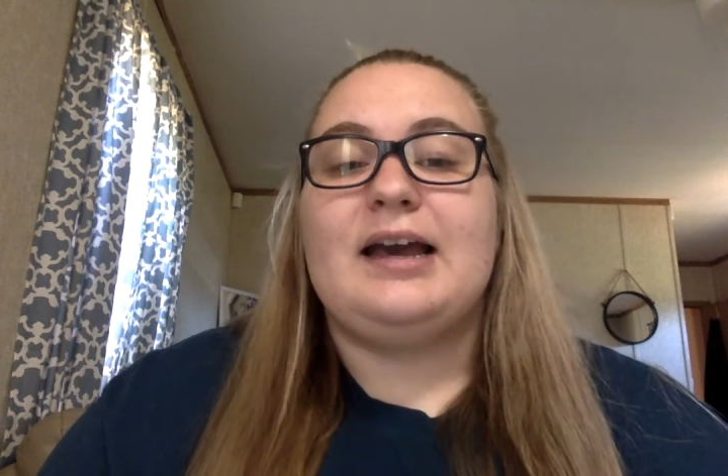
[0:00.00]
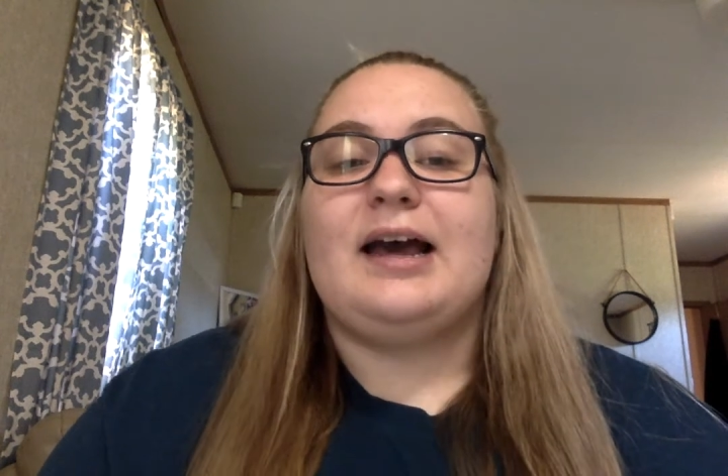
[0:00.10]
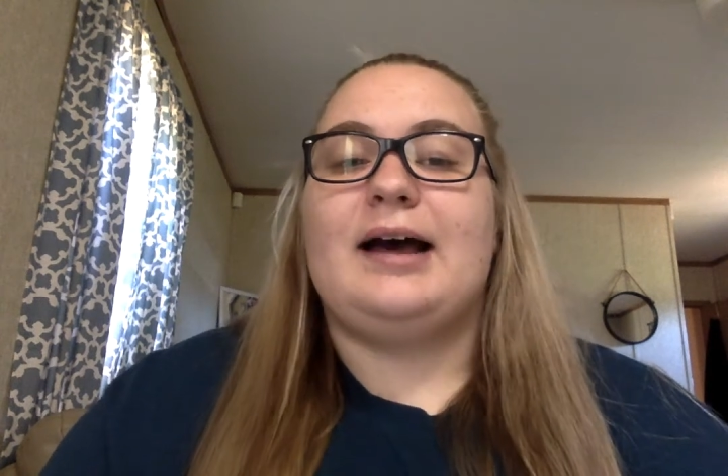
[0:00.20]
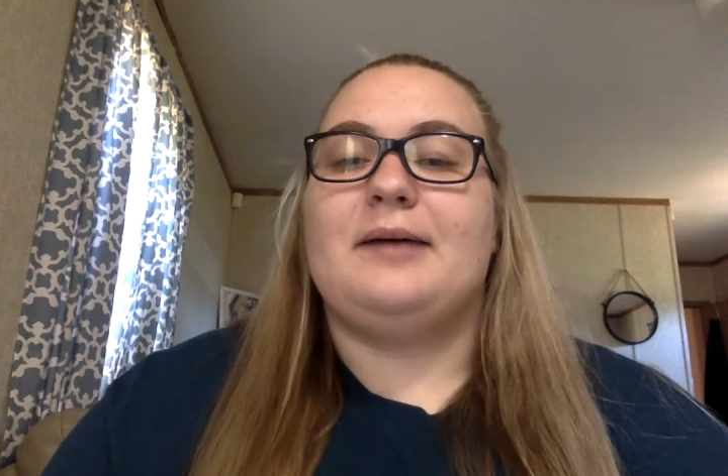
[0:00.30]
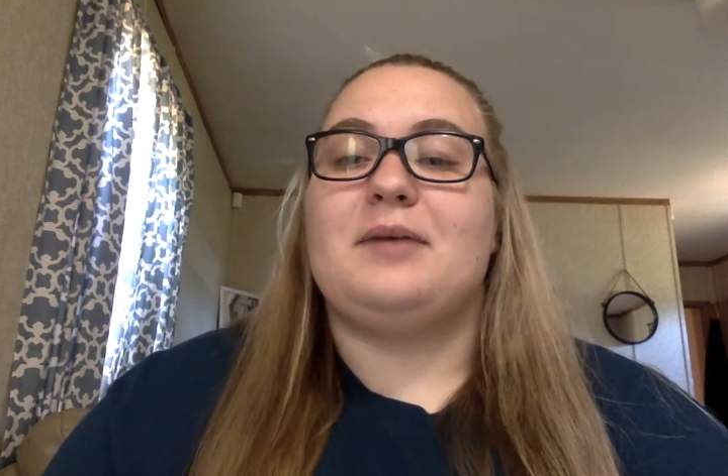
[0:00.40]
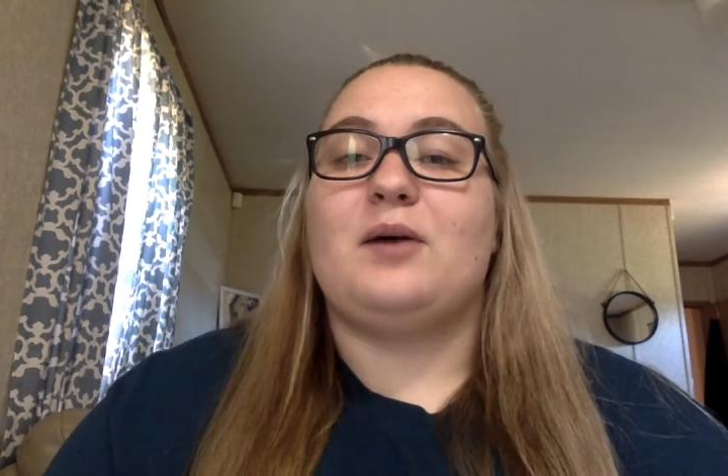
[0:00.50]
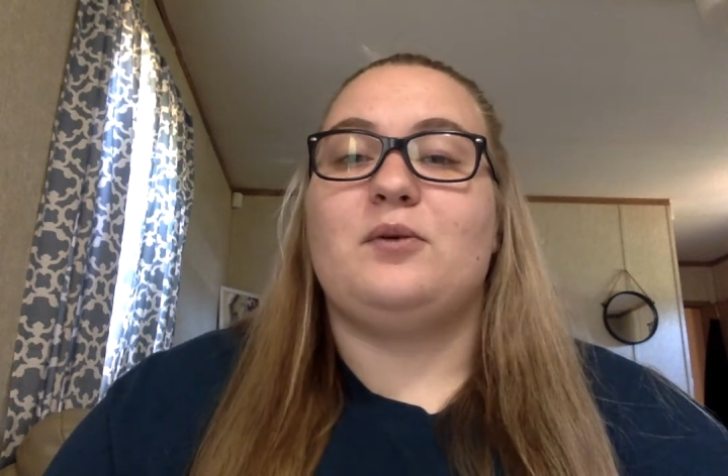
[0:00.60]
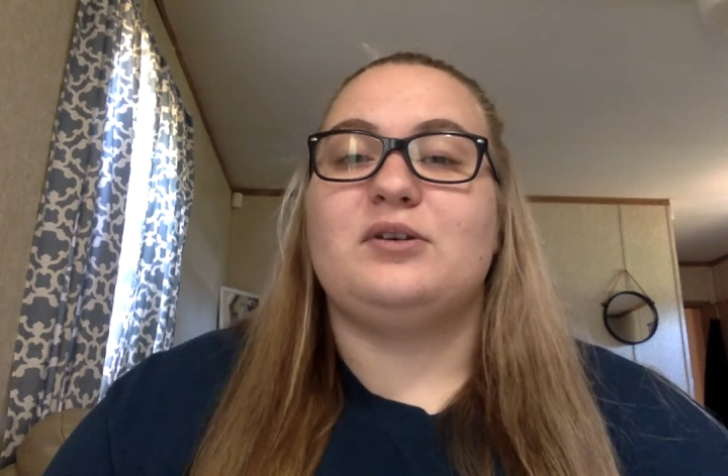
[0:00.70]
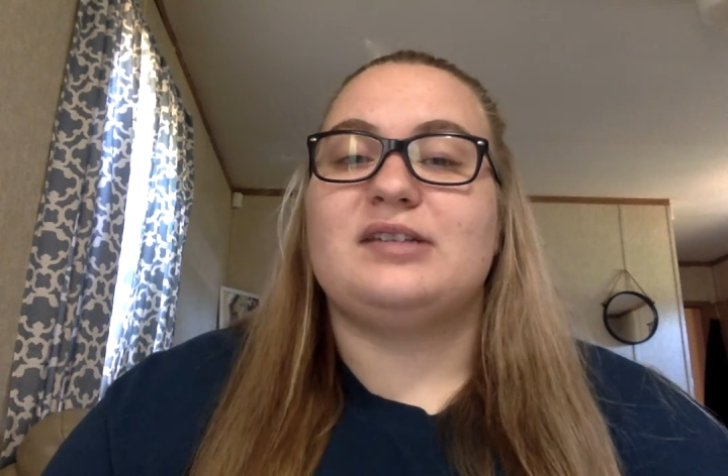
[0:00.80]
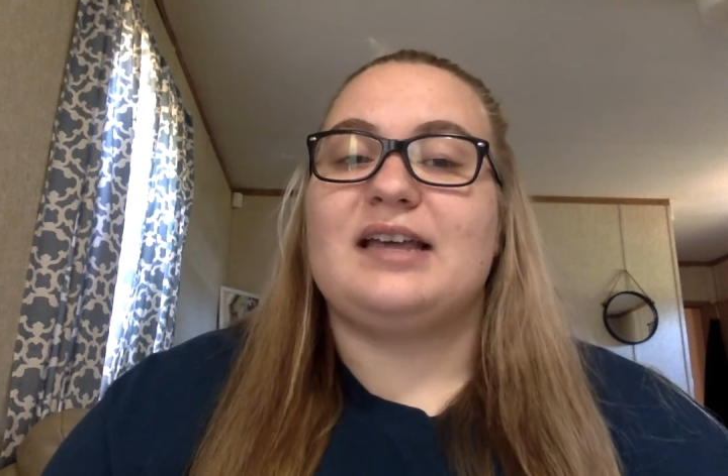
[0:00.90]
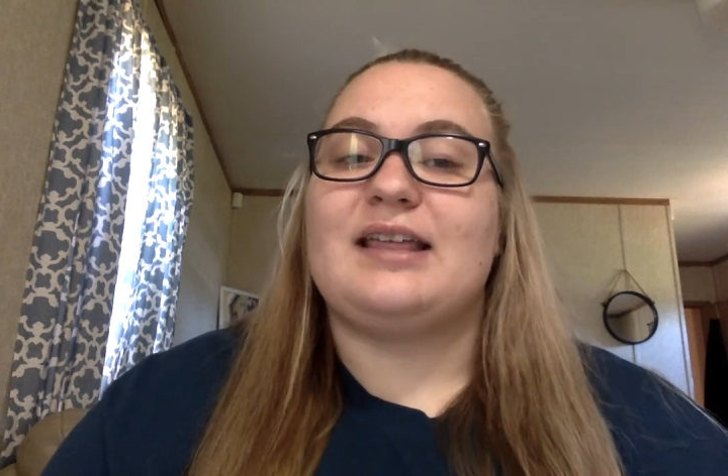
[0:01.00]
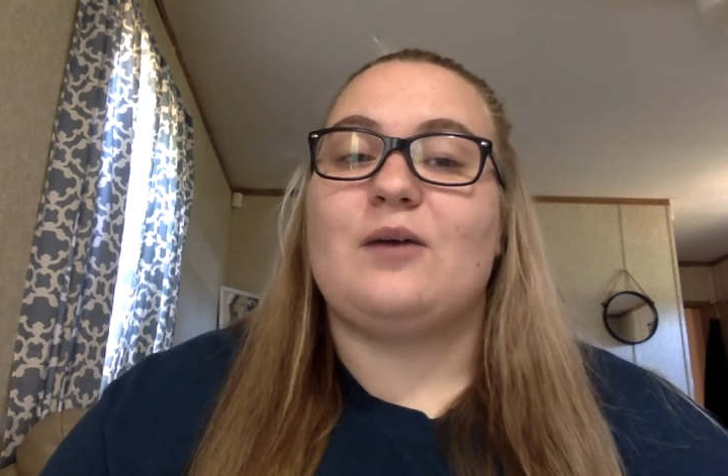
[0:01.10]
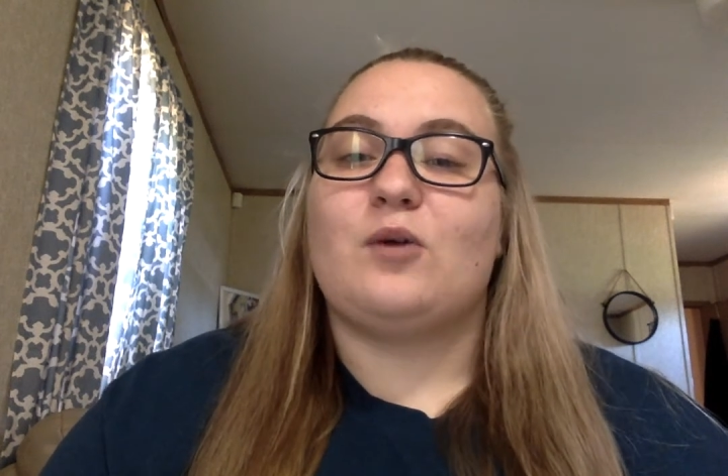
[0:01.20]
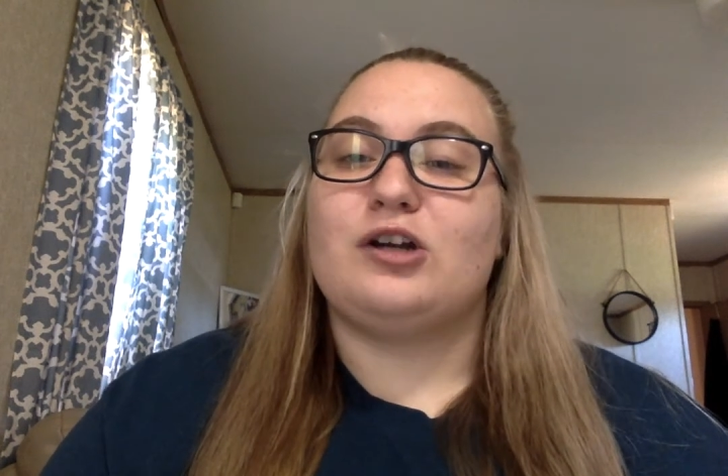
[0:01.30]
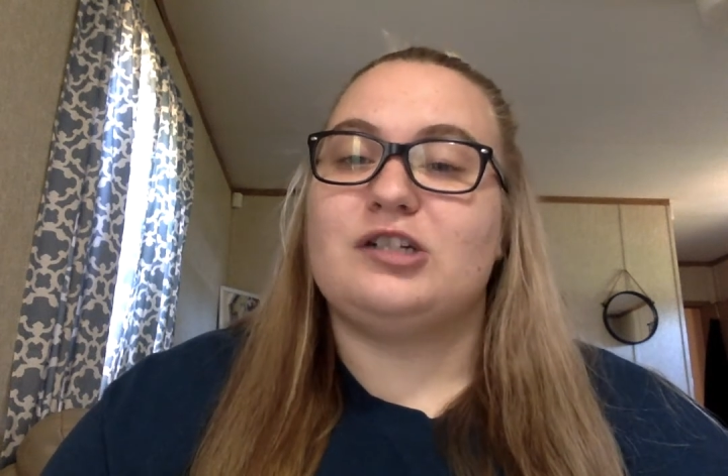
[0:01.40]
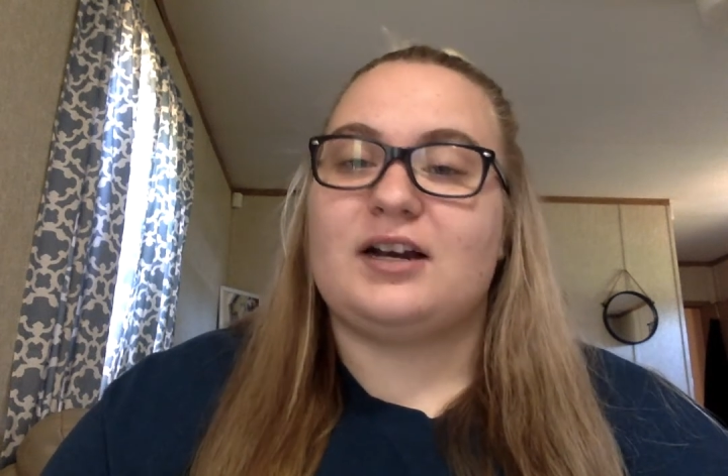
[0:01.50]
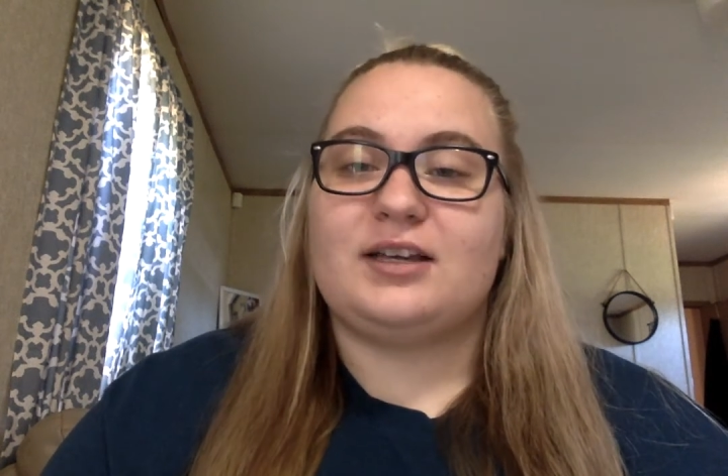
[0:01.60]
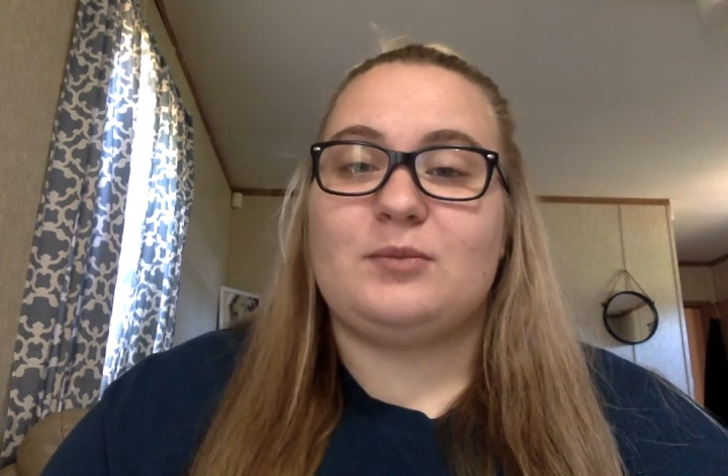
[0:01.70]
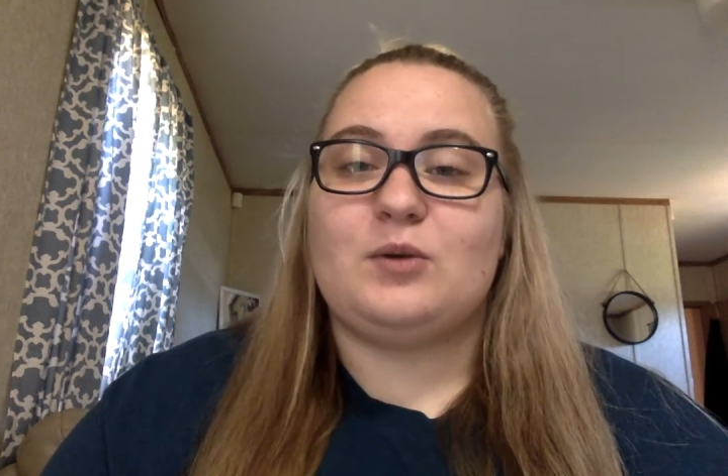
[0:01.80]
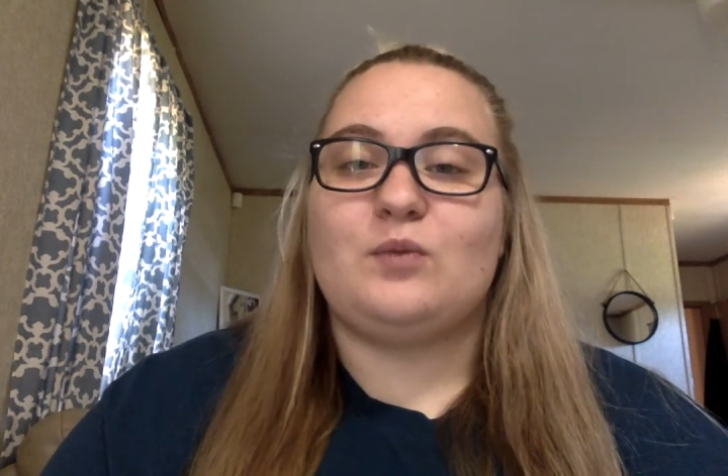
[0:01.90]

I will say that Word document